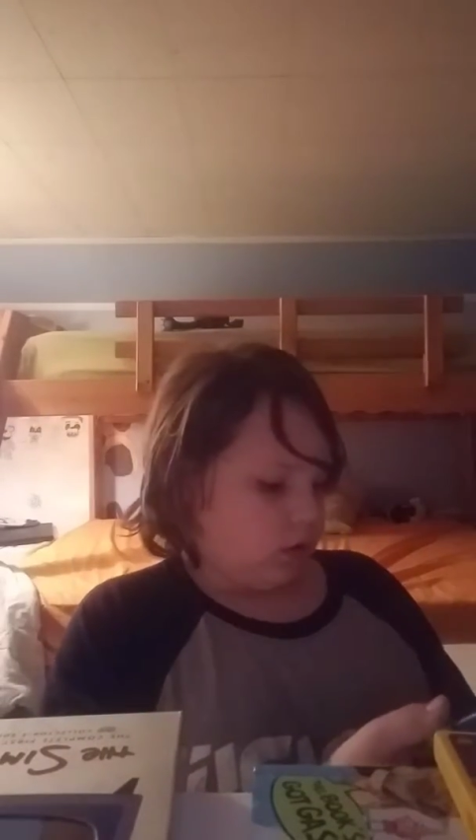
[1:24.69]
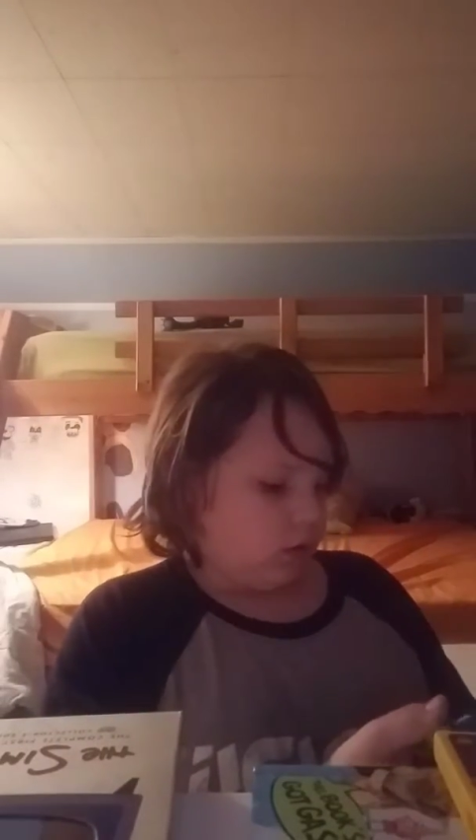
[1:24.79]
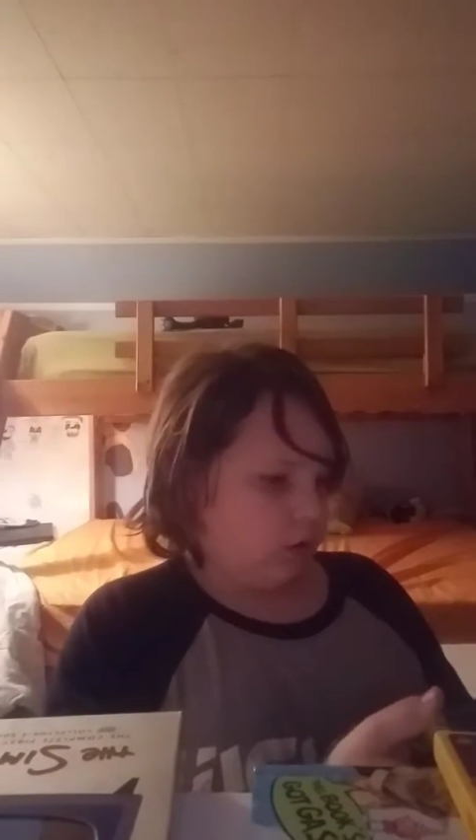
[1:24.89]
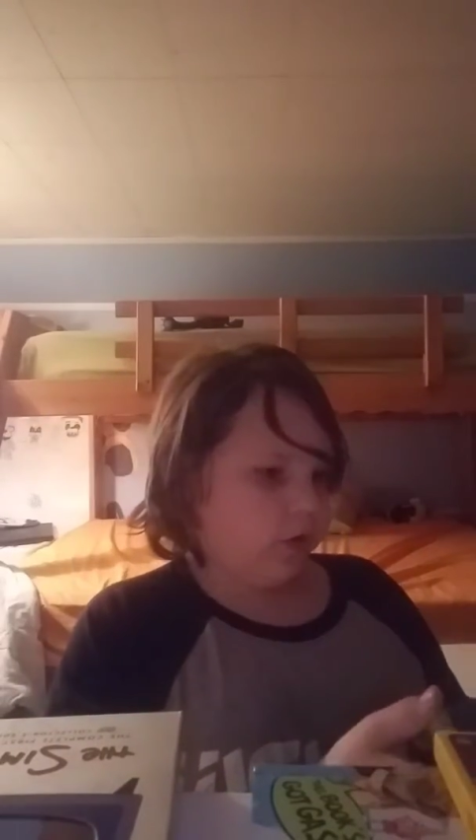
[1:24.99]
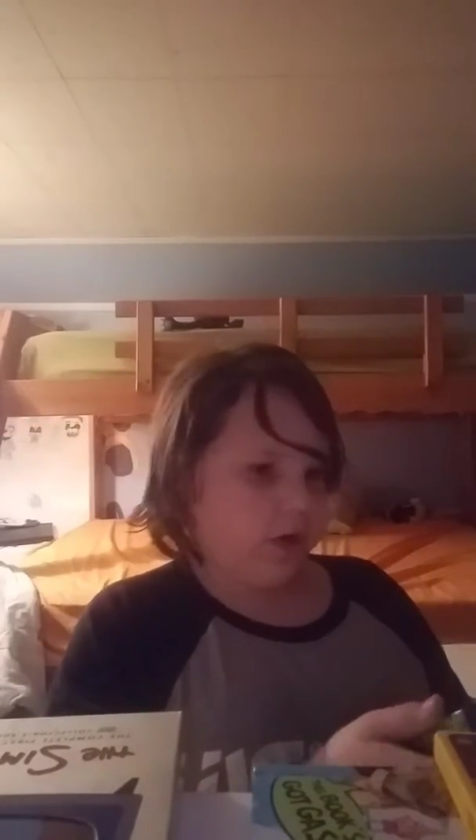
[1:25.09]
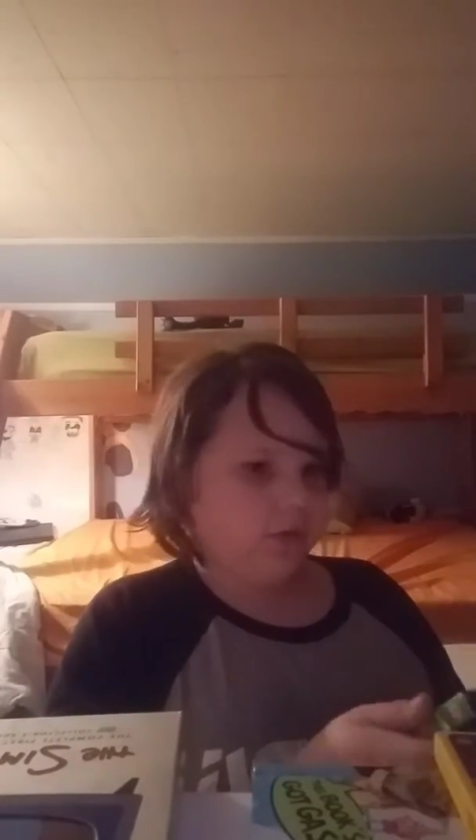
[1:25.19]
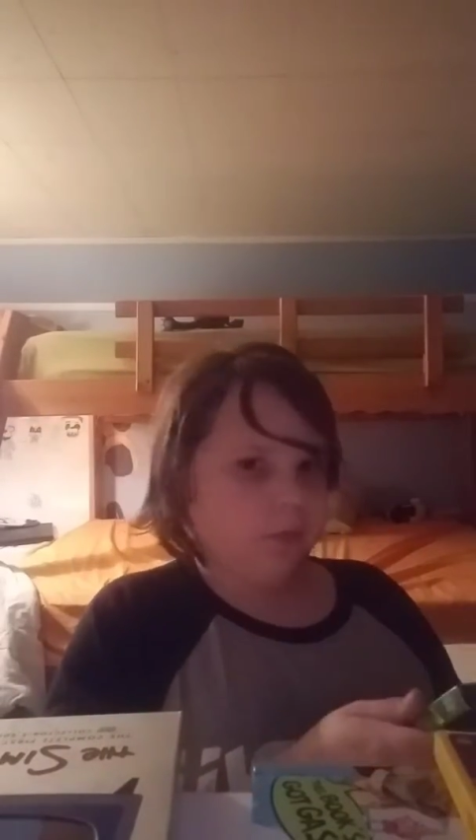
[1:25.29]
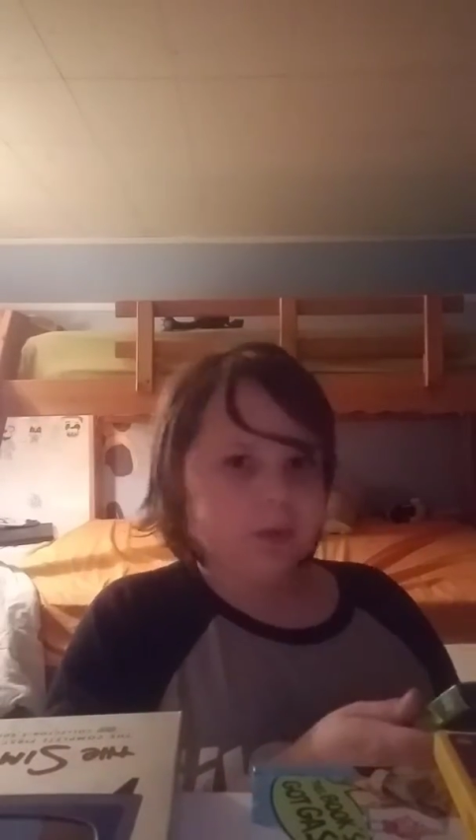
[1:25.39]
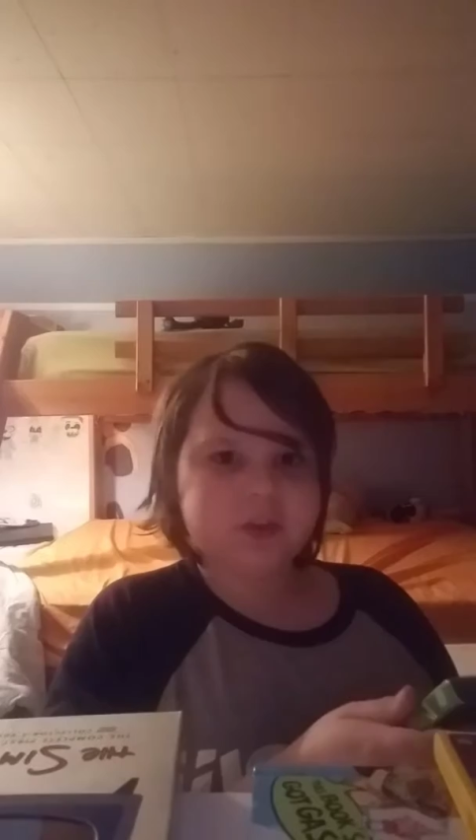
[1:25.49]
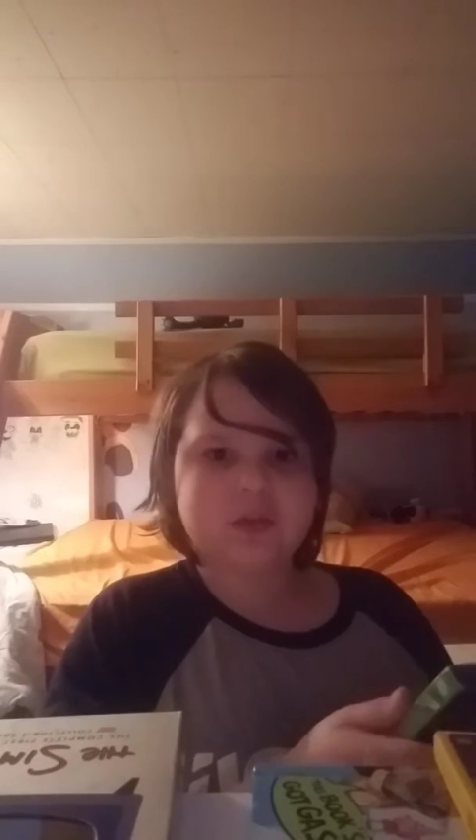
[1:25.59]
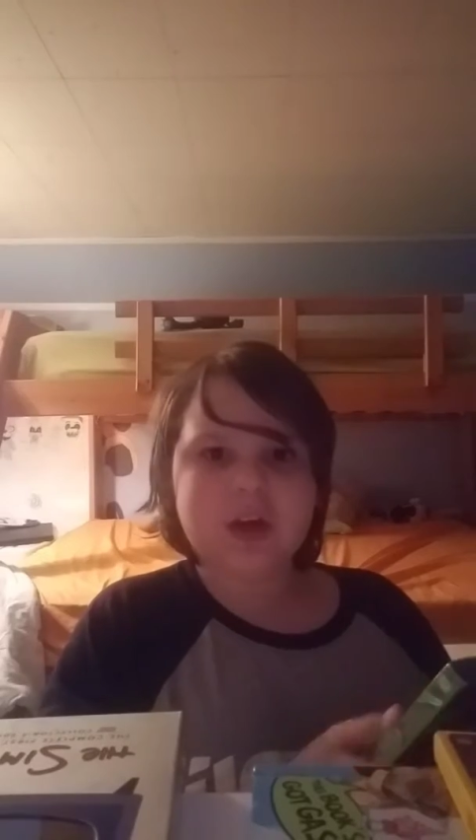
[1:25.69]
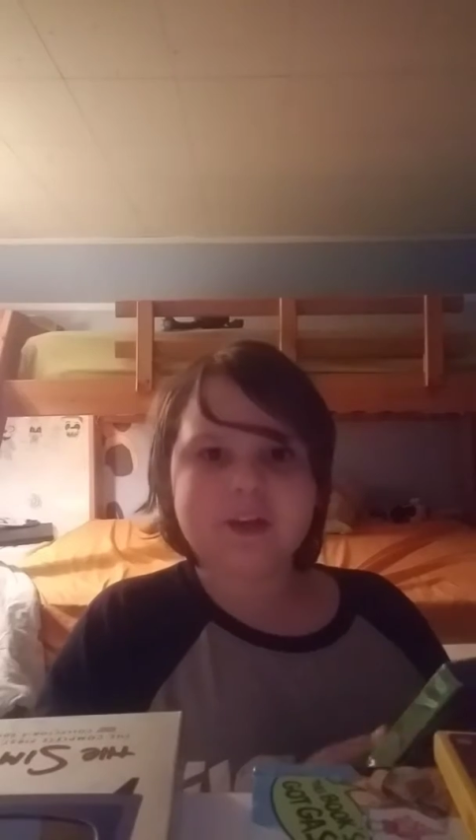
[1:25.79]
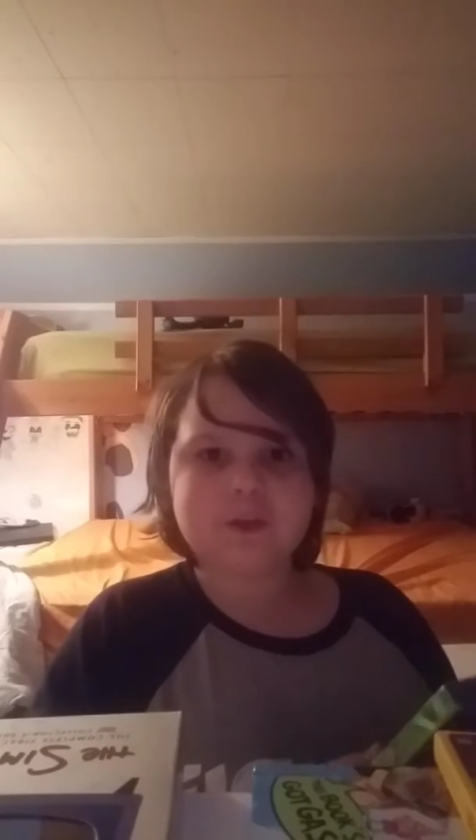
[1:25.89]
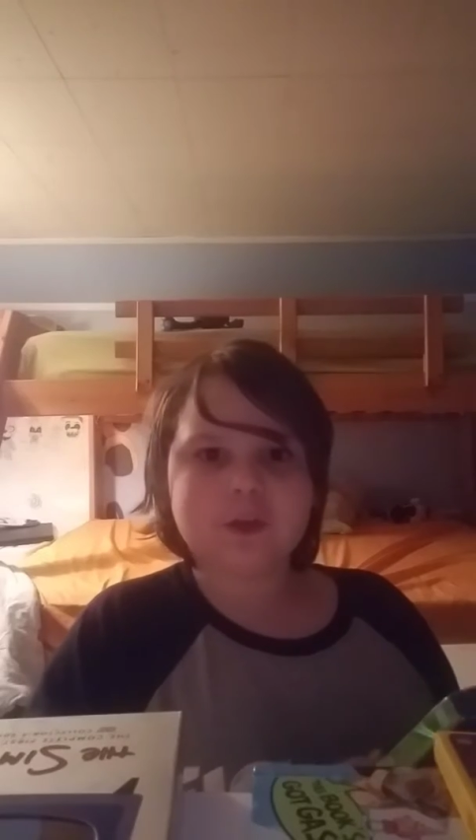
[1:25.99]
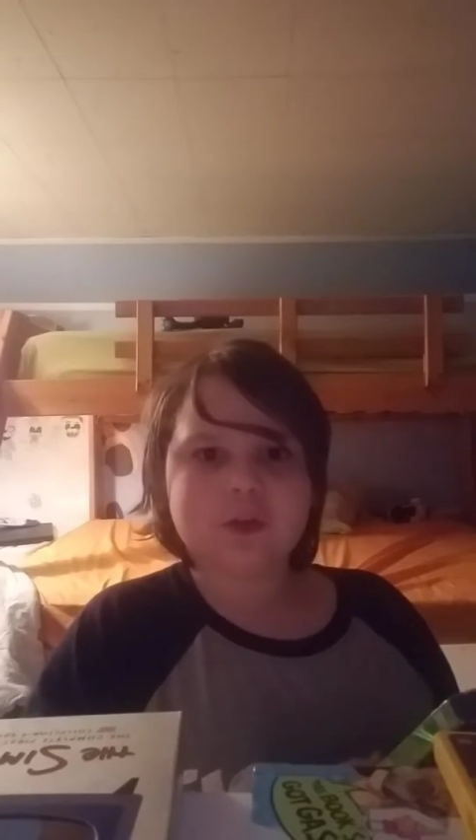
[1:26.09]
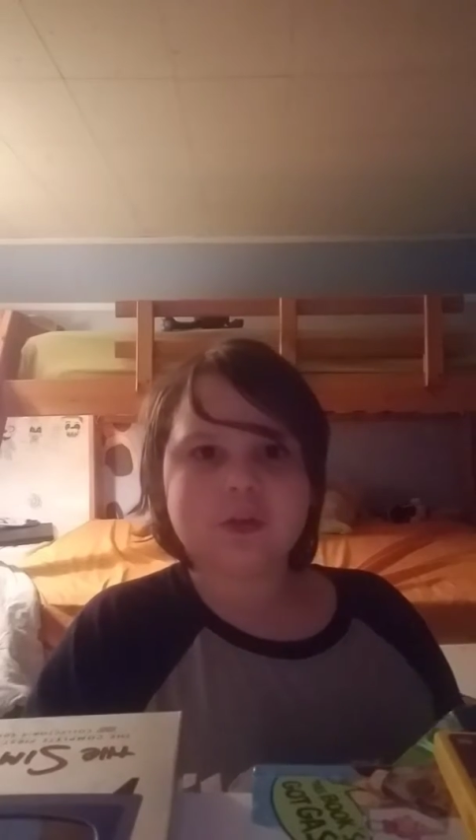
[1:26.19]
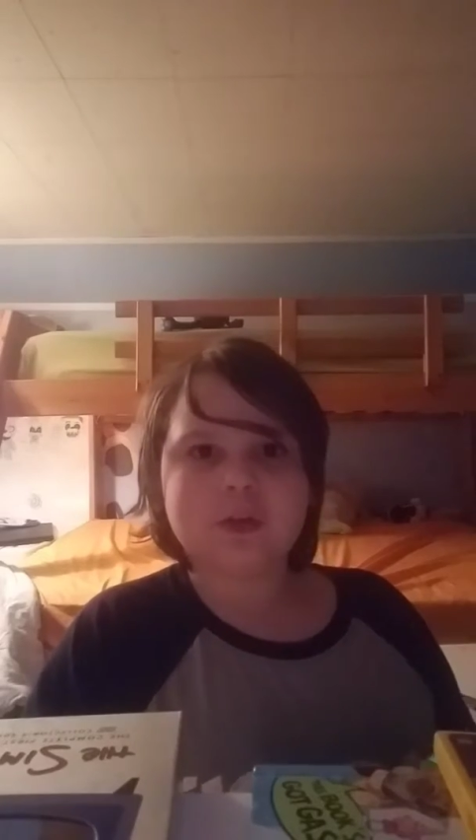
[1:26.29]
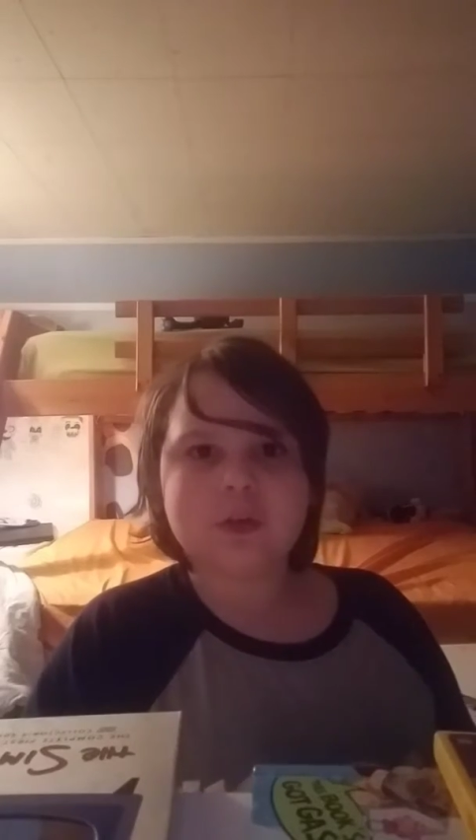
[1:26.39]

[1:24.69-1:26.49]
Crazy bus driver.